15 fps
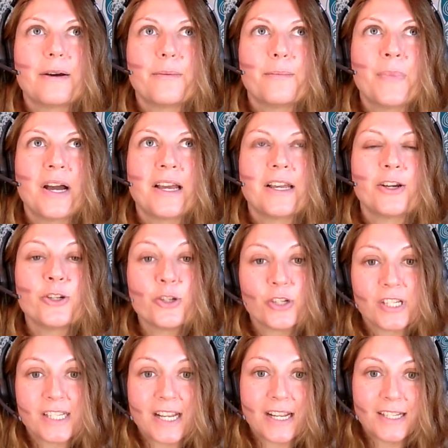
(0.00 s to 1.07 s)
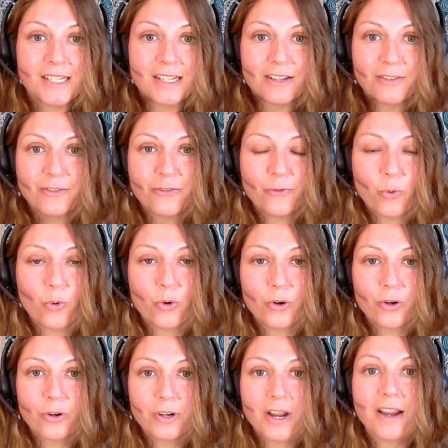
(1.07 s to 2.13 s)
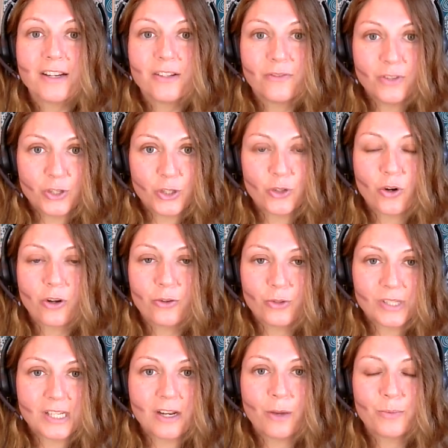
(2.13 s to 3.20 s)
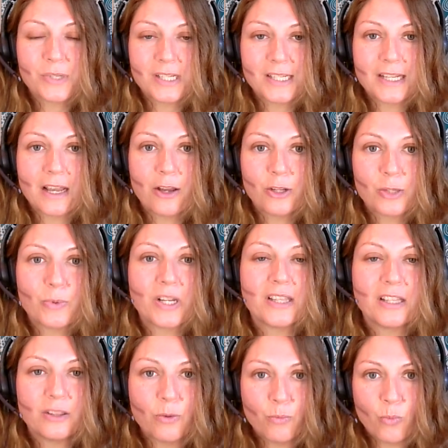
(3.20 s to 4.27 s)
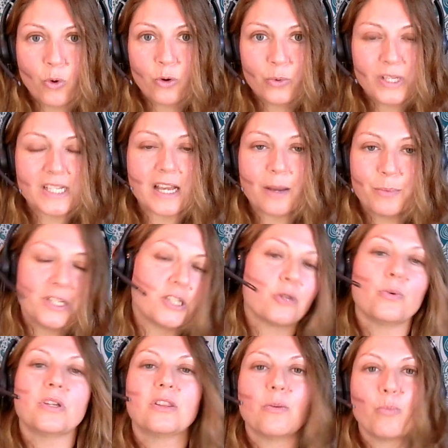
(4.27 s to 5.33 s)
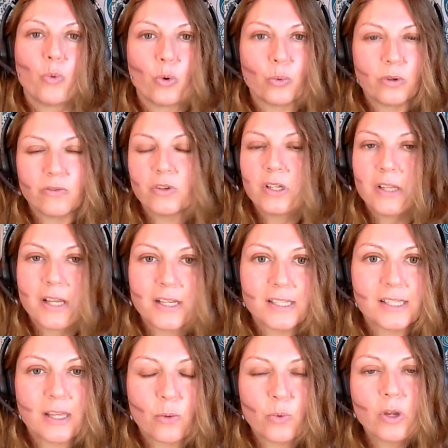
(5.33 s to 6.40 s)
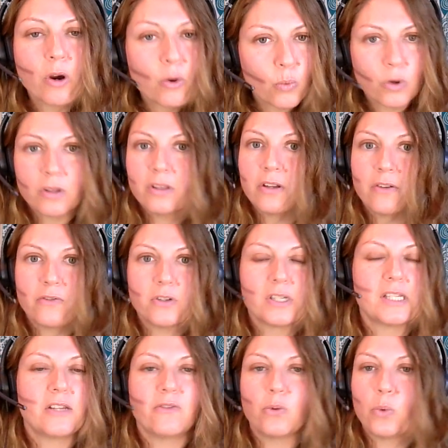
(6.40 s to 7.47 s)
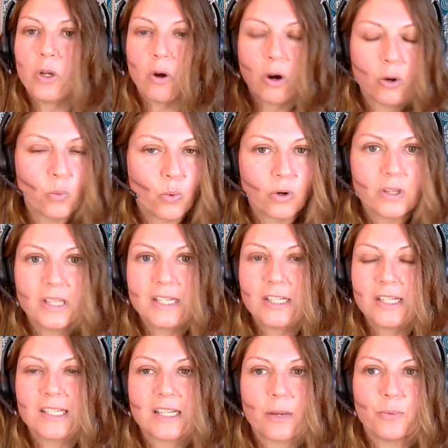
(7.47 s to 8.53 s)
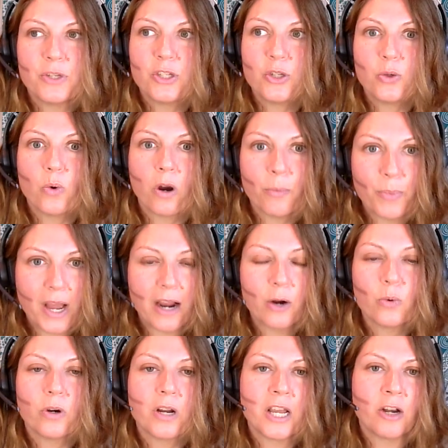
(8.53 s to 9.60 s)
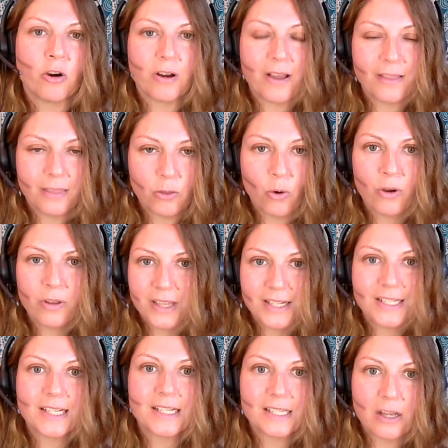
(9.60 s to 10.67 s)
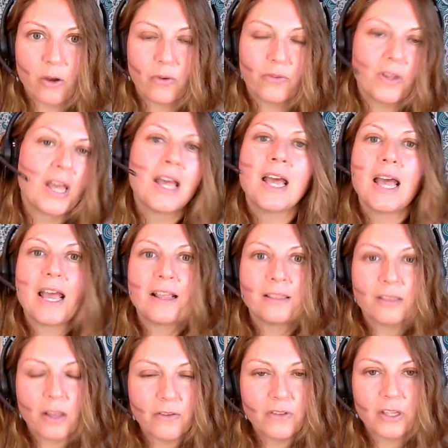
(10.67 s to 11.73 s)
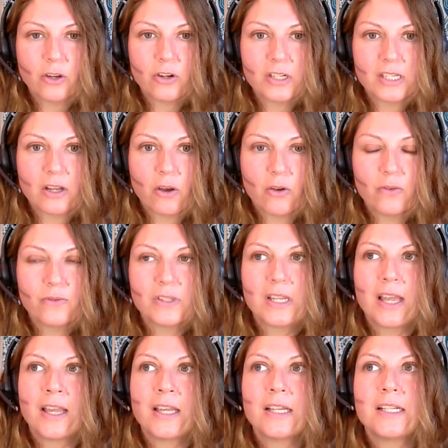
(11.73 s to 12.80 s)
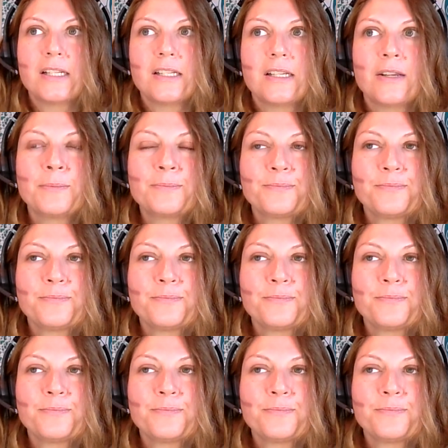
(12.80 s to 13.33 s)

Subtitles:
my understanding for kind of the struggles and ups and downs. But I think the more we tap into it, the more we realize that we are worthy of receiving. We are worthy to step into our power and our authentic self and loving ourselves. And